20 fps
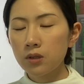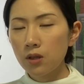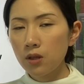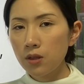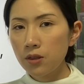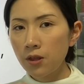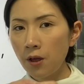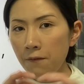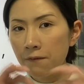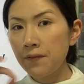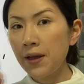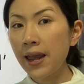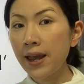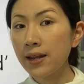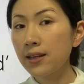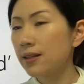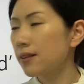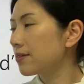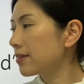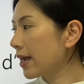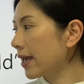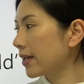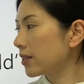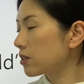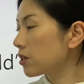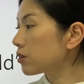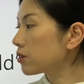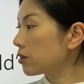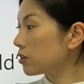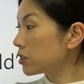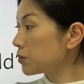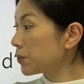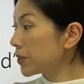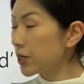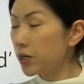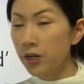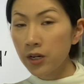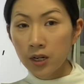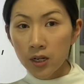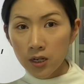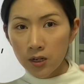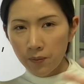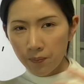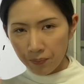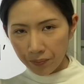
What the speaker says: The fact that the speaker